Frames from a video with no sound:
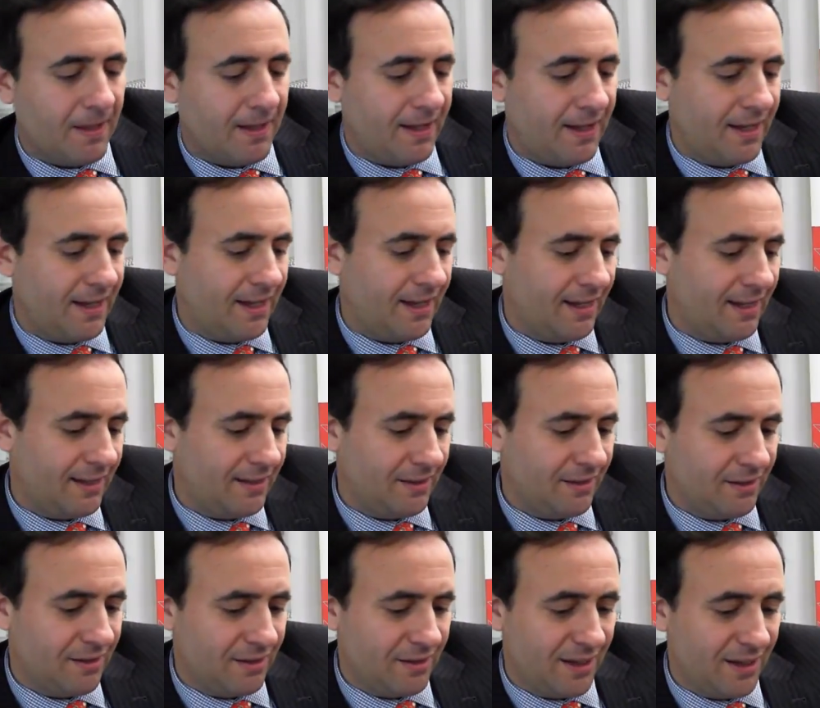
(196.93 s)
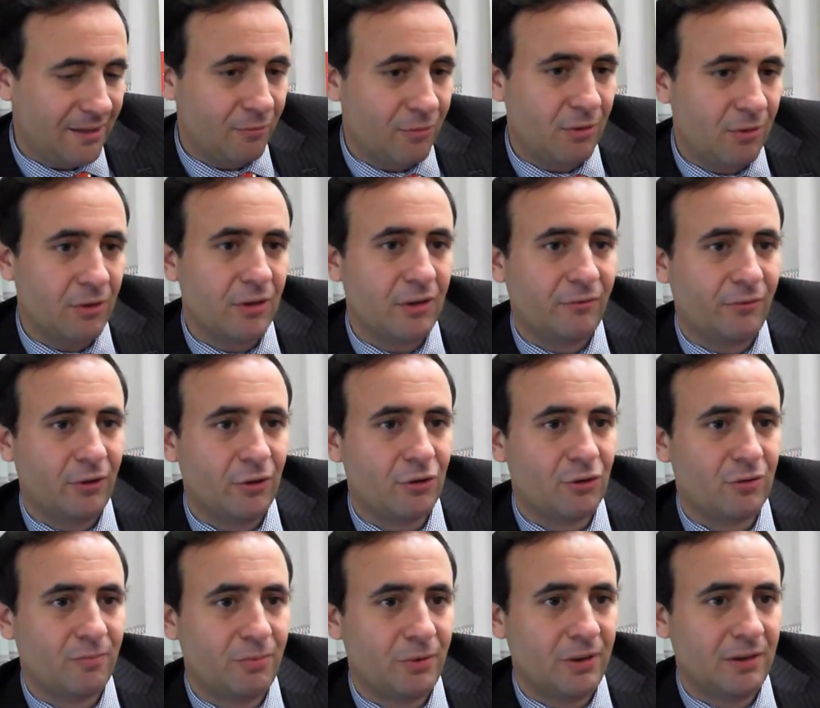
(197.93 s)
And then we were the
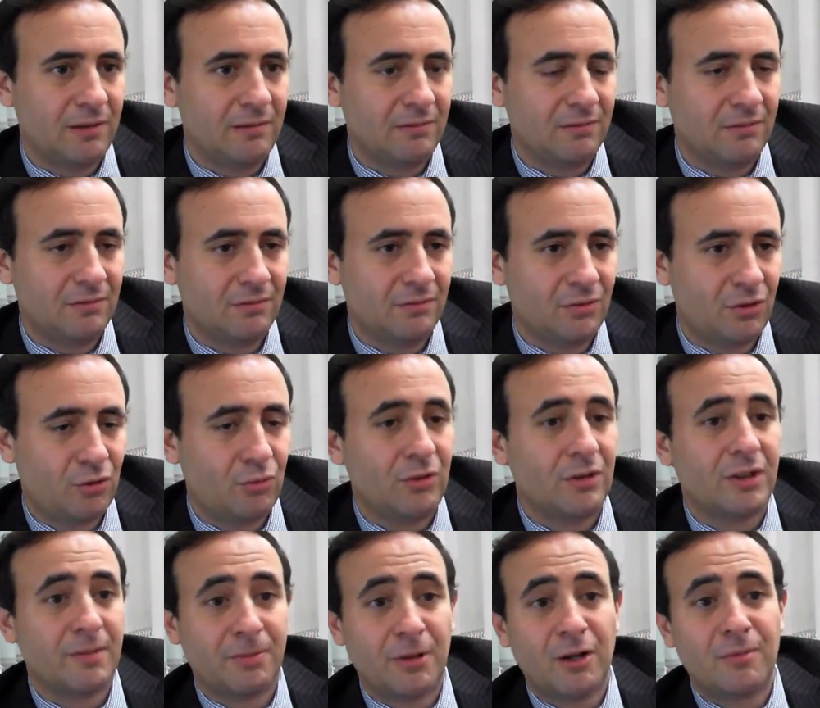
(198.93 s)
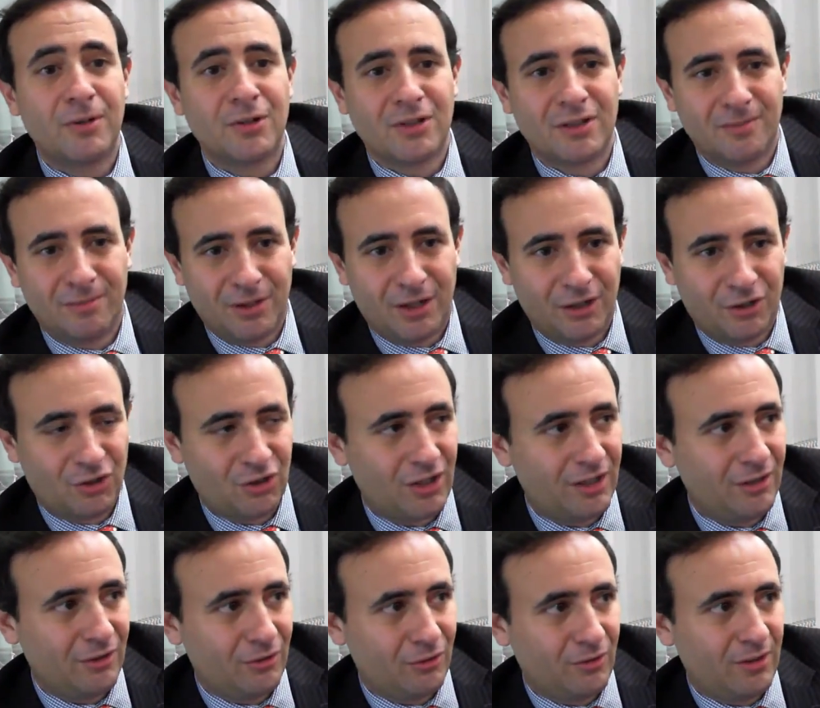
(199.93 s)
first to put student diplomas in the
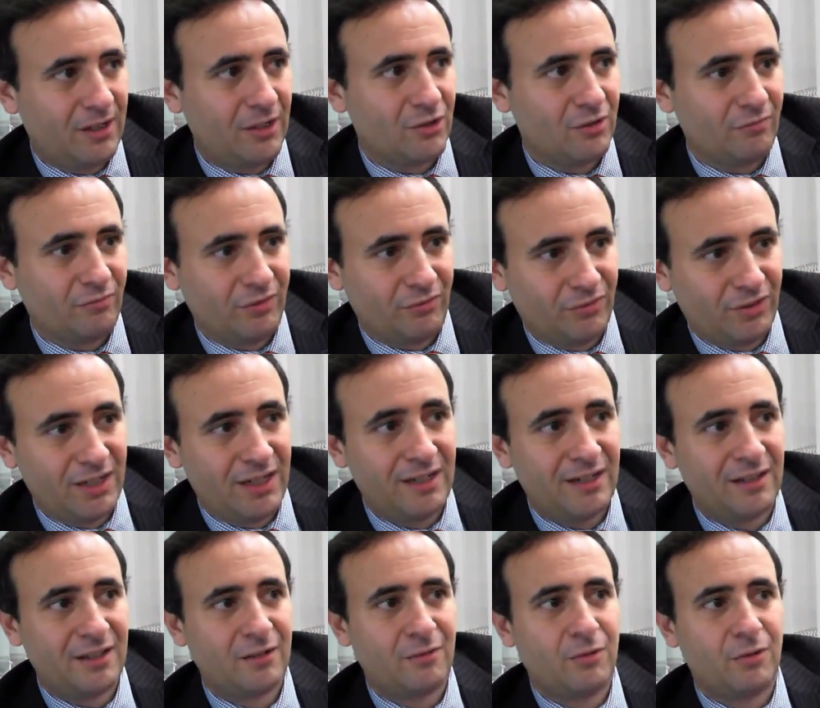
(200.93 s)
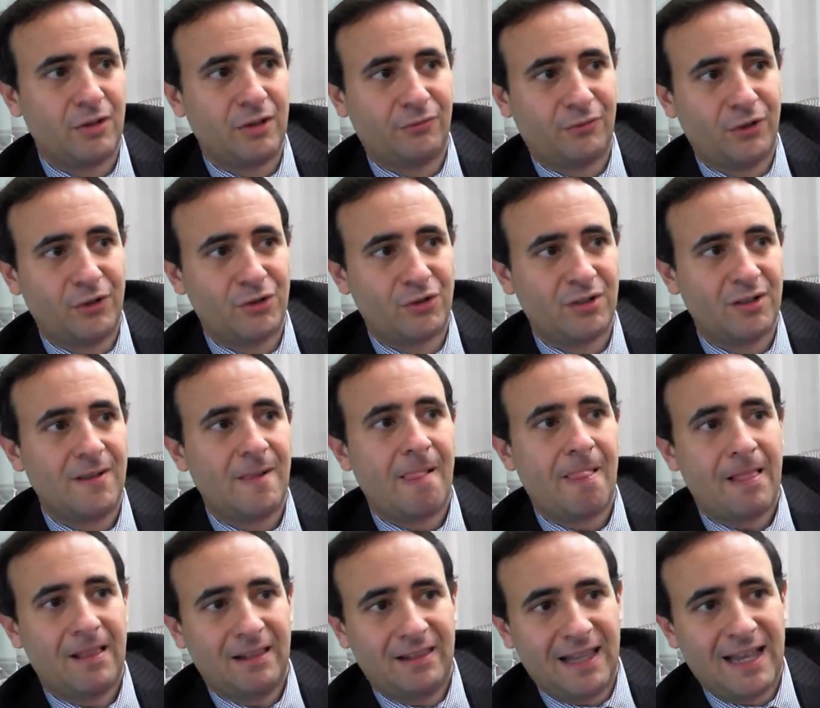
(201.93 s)
blockchain in 2015. And then we were the first
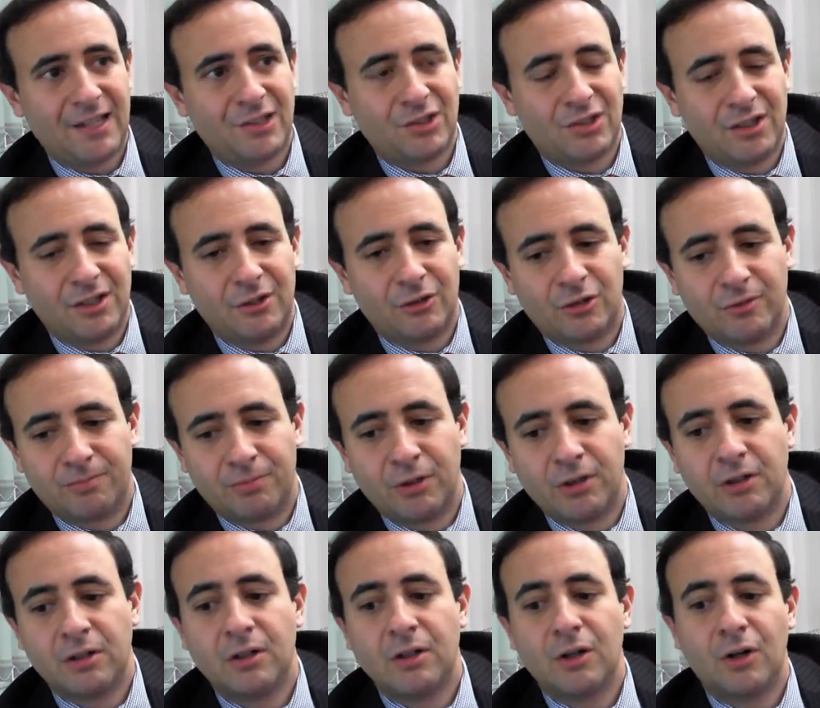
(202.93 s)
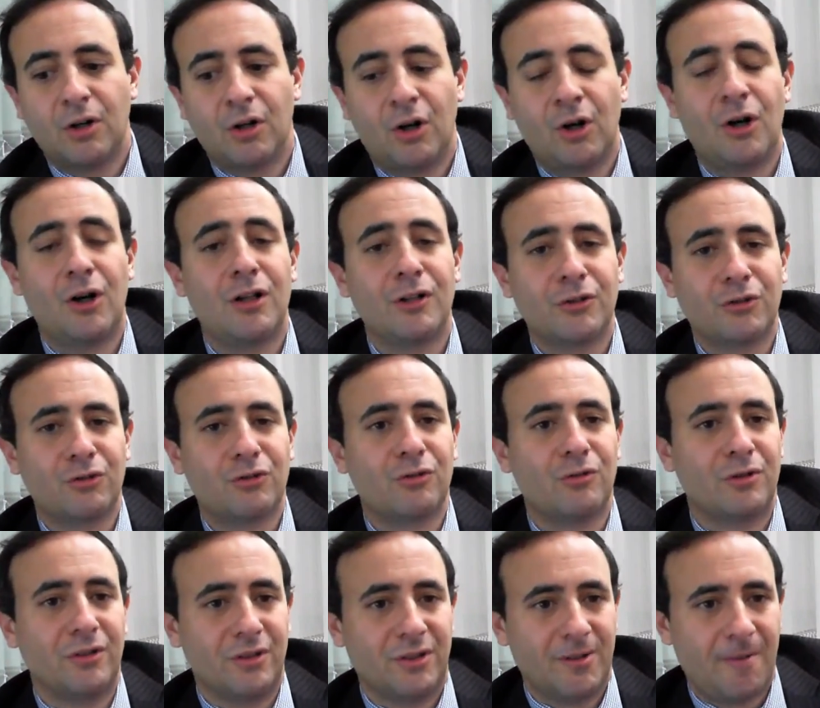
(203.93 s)
last year to put all
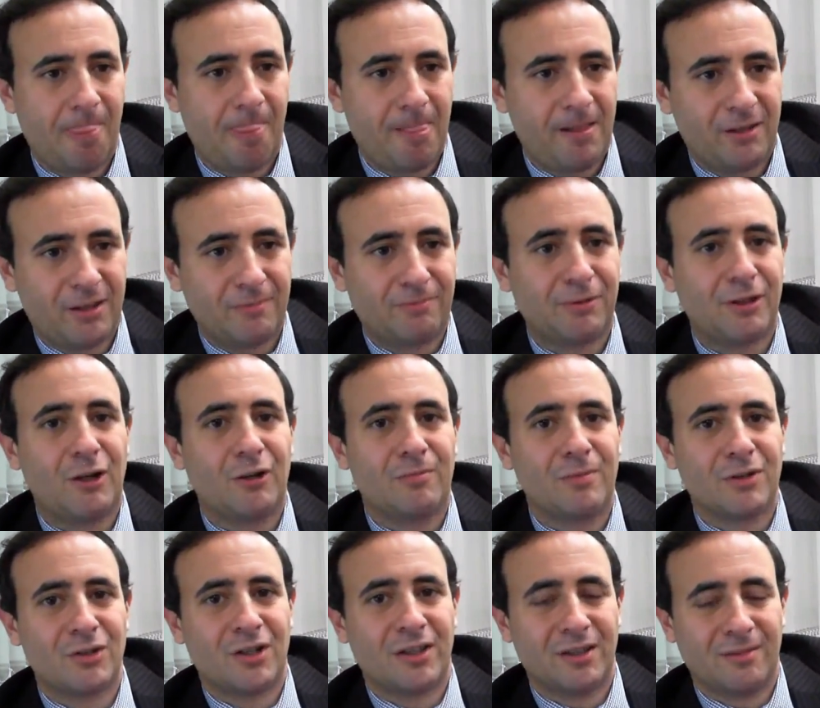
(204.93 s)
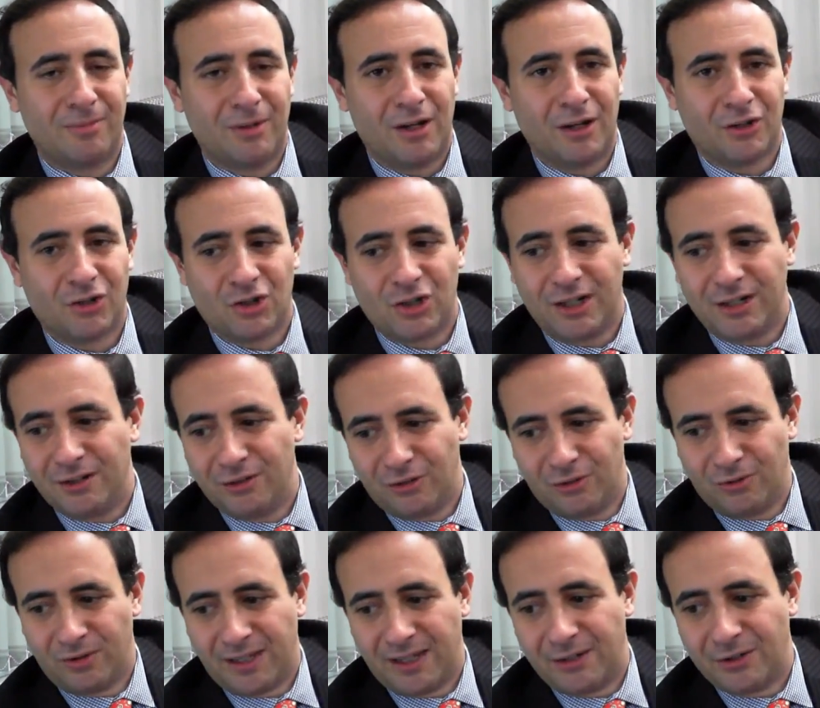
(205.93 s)
student diplomas on the blockchain in
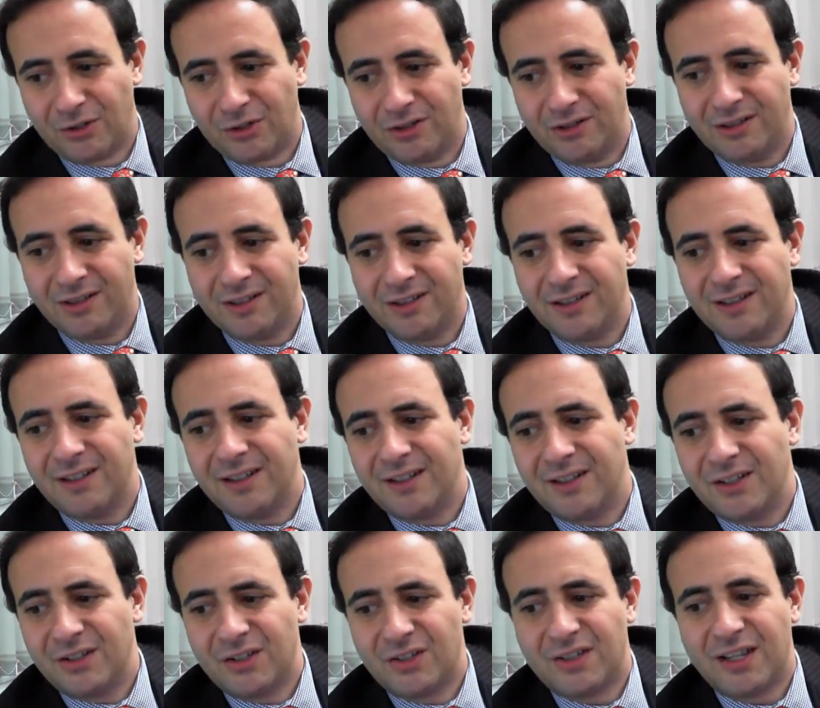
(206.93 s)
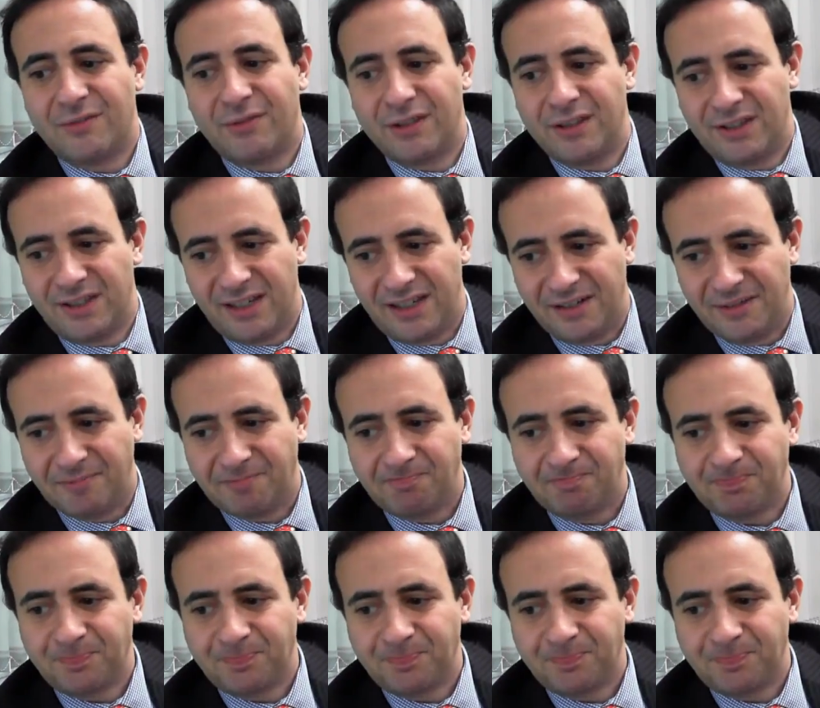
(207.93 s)
2017.